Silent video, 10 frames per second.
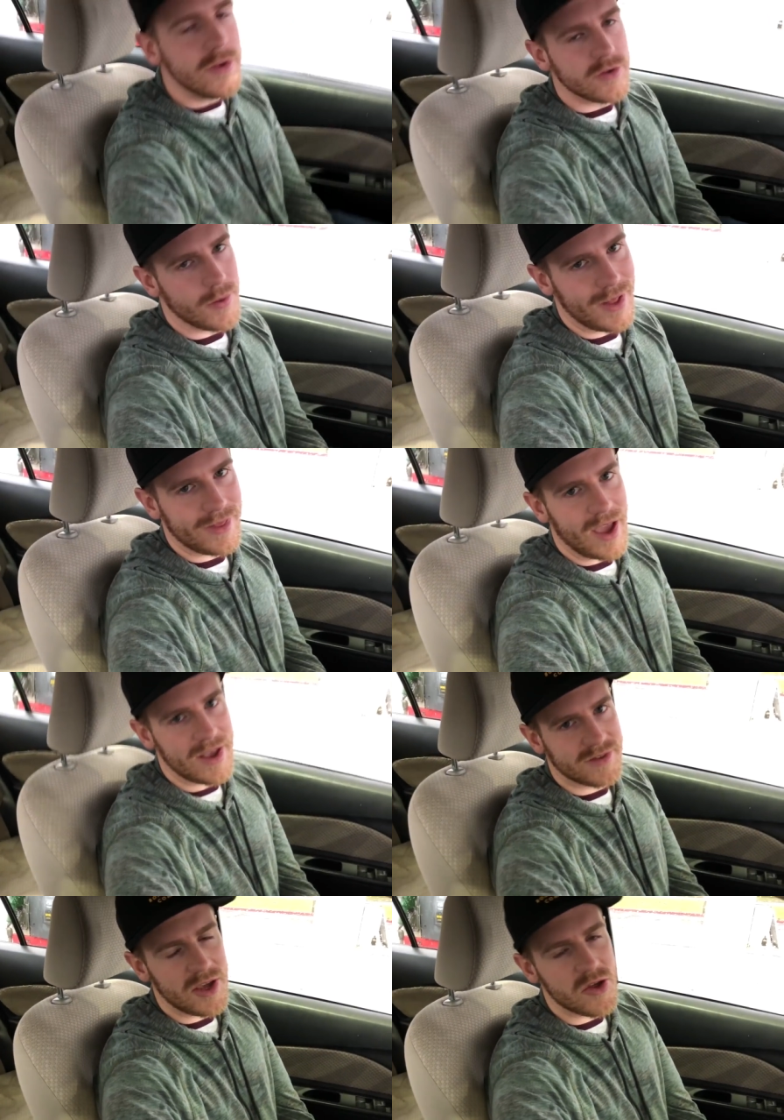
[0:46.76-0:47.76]
So I'm at the
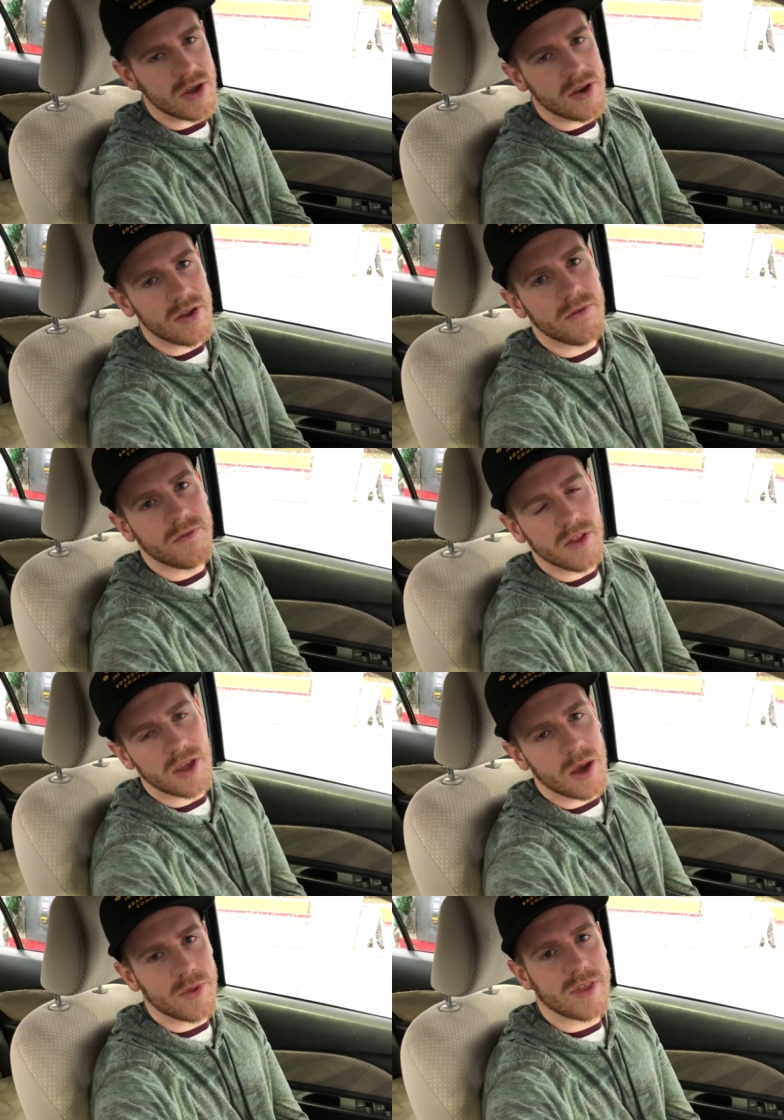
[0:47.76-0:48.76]
gas station,
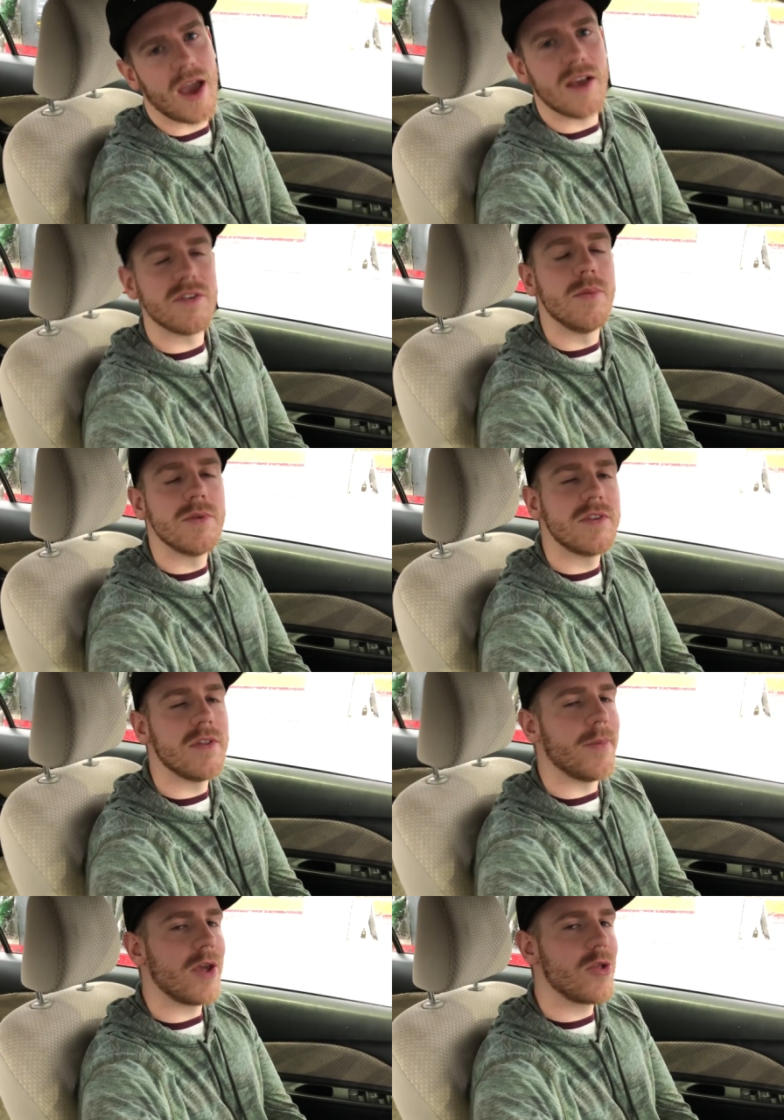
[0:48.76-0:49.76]
filling up with gas almost to
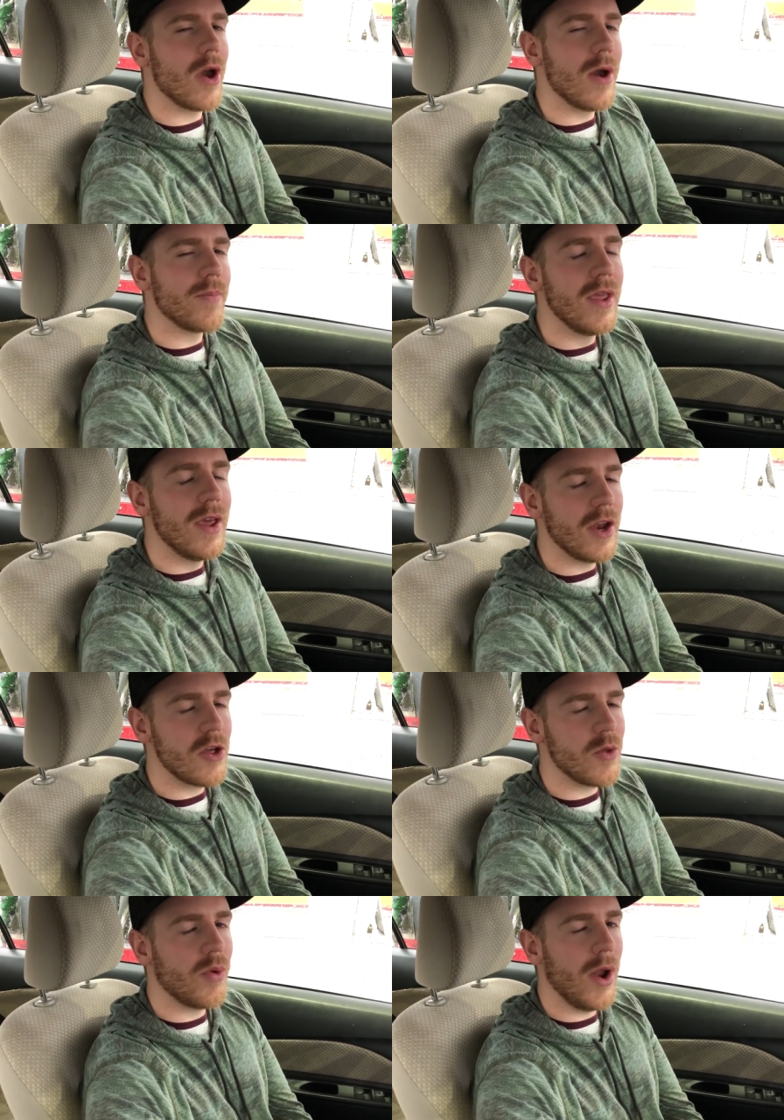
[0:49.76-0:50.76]
the bike shop. And I
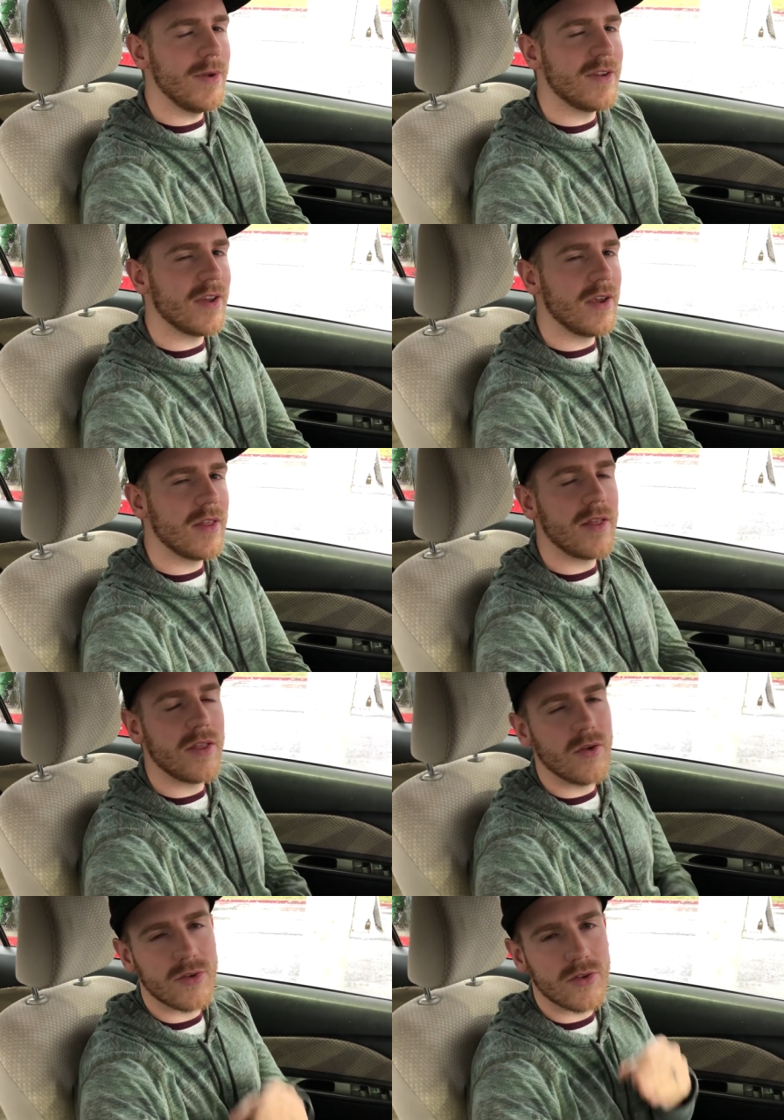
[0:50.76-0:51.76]
should probably tell you that
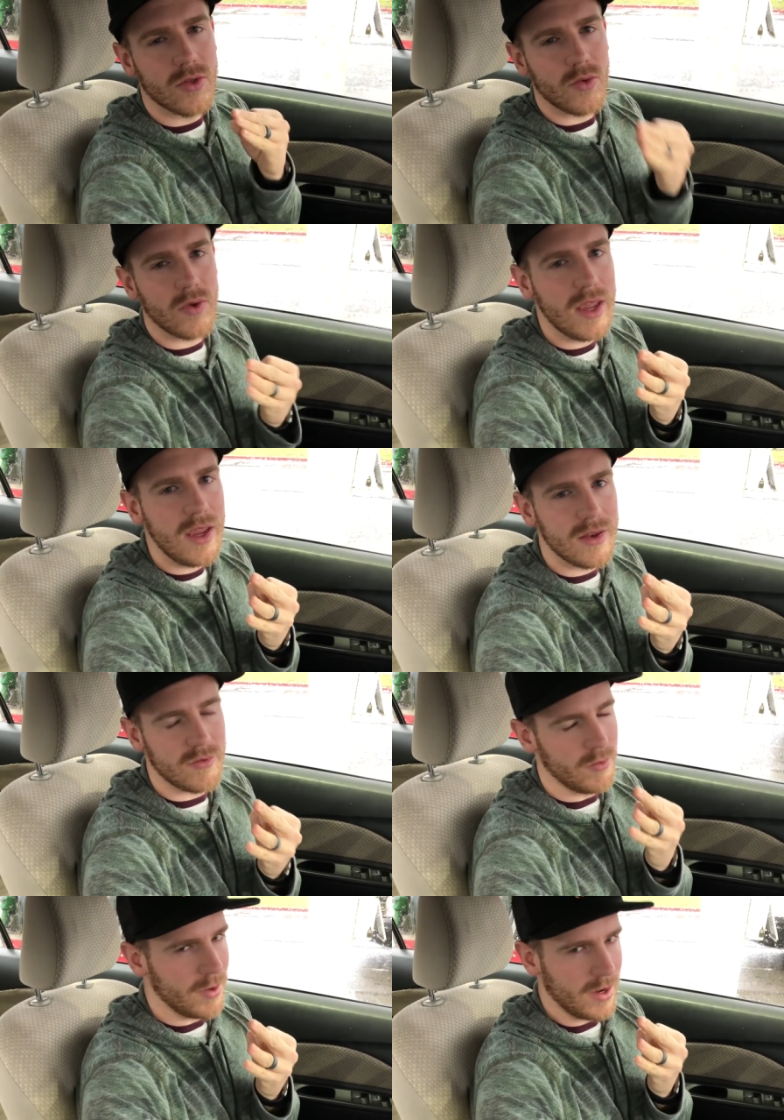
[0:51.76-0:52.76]
there's three
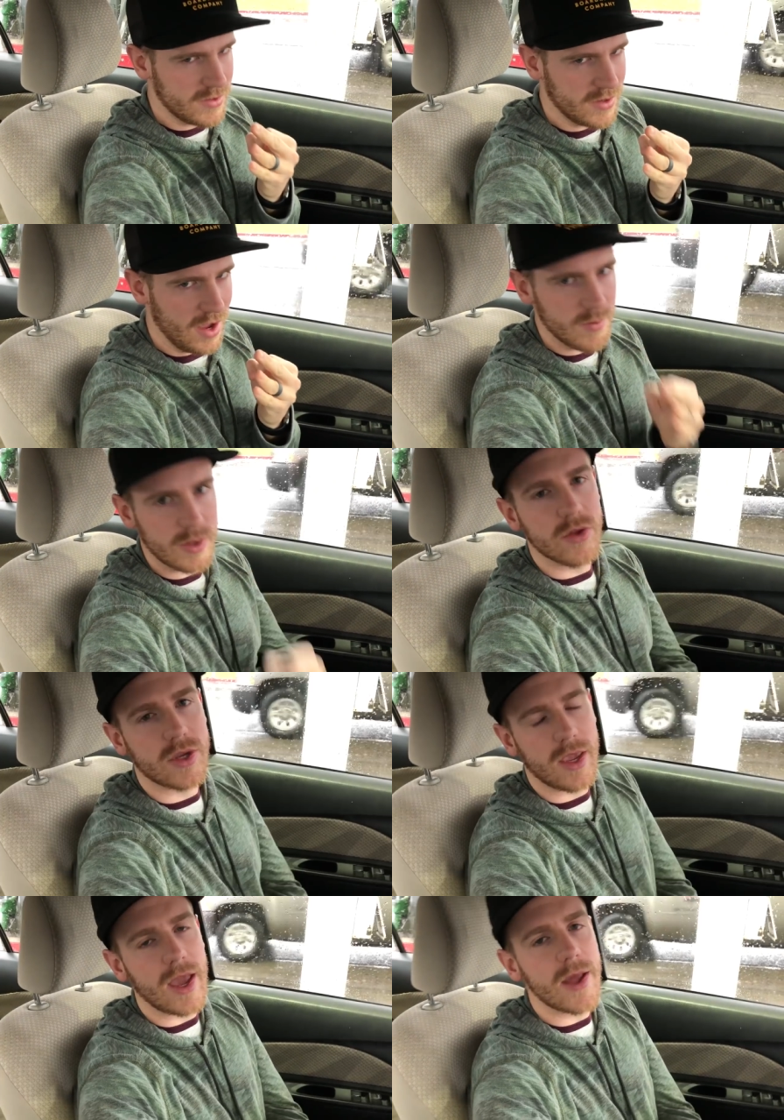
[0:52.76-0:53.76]
different bikes I've been
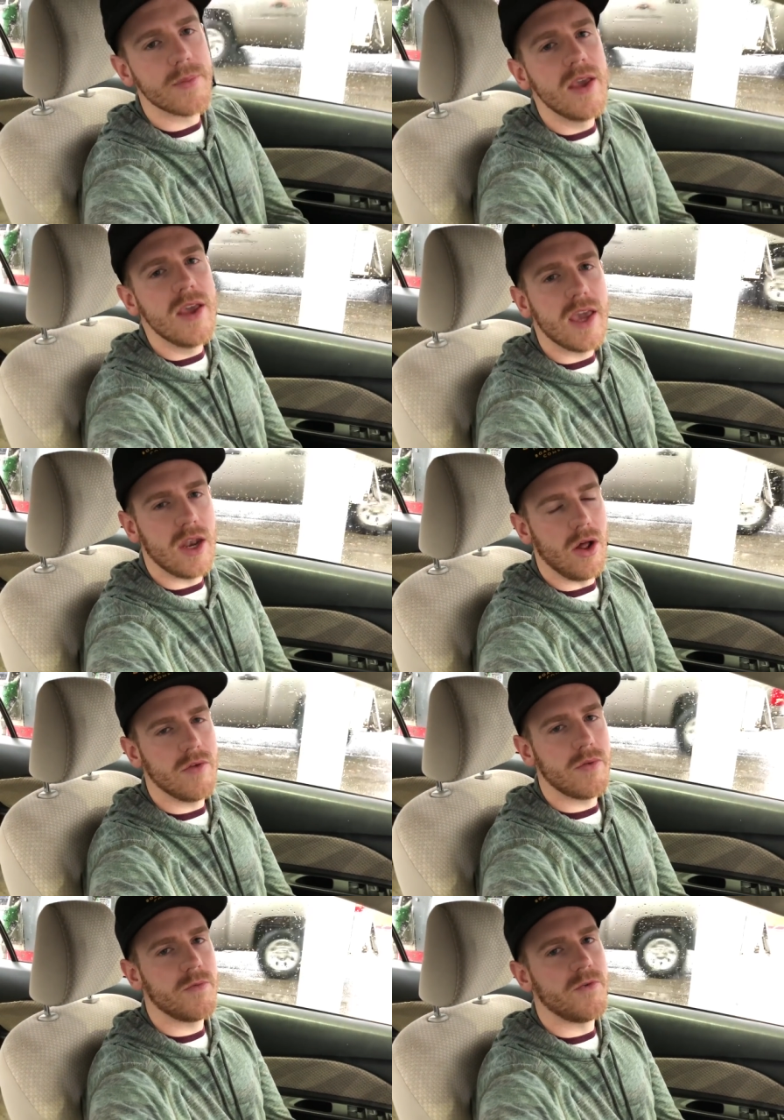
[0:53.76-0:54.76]
looking at, and
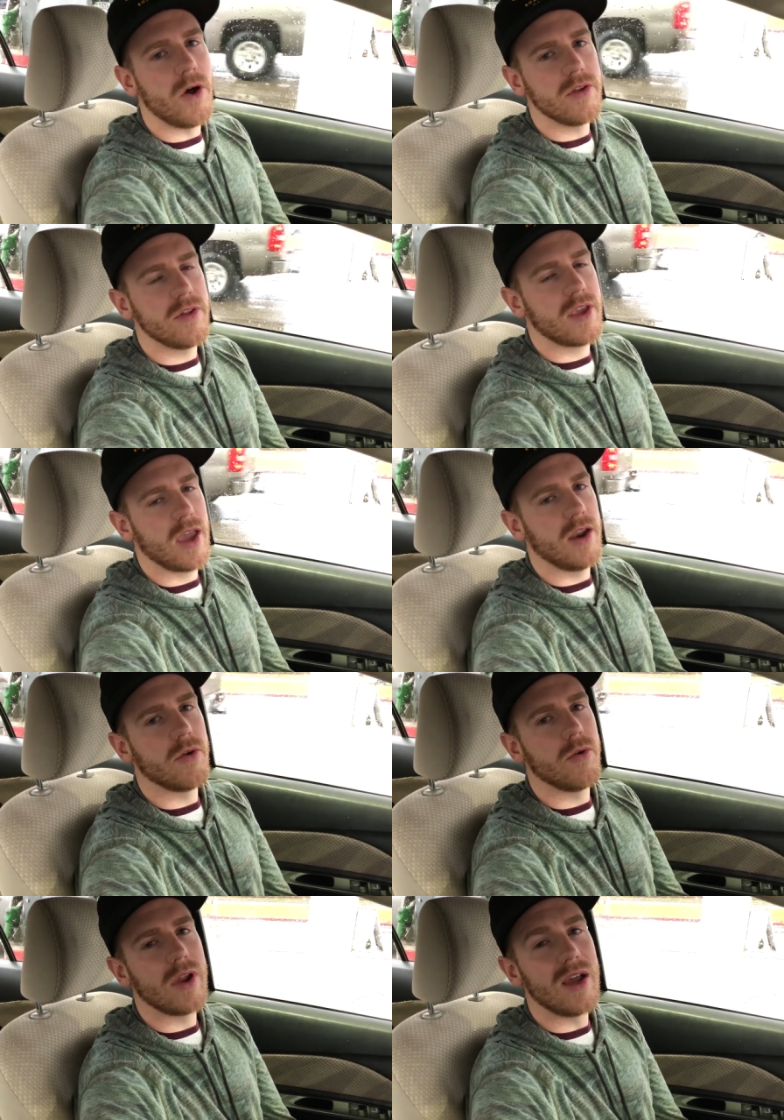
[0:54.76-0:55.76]
all of them fall into the
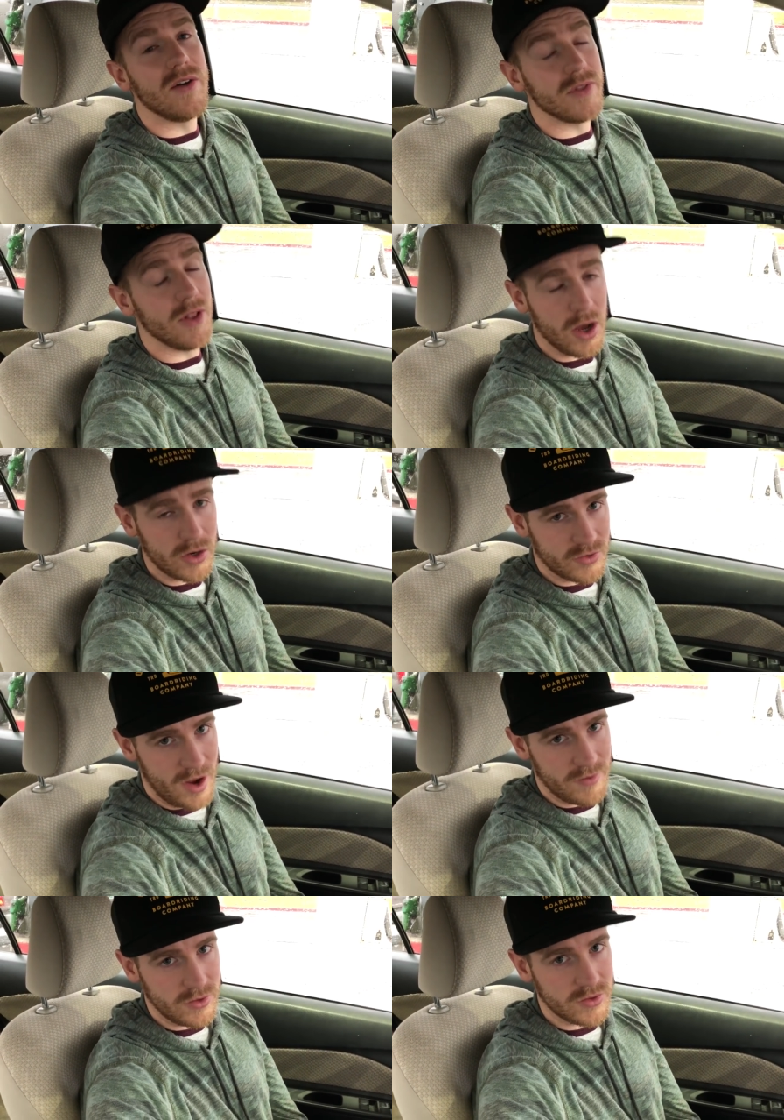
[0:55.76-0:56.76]
category of long
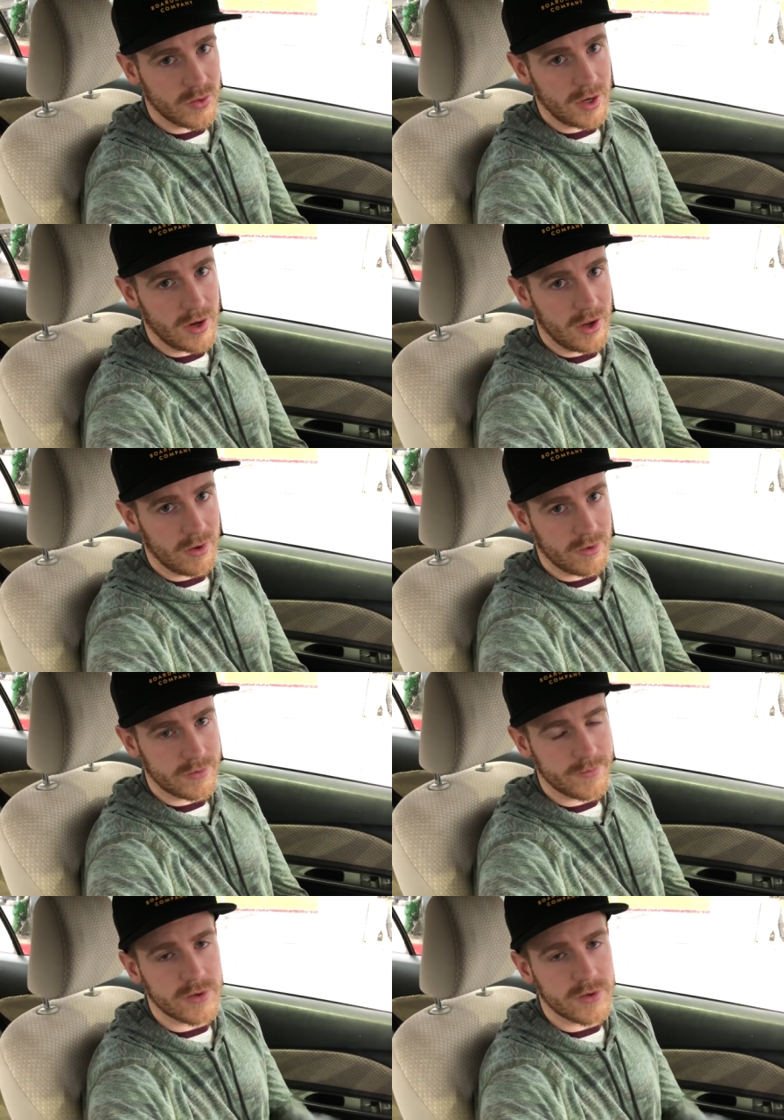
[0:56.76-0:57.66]
travel twenty-niners.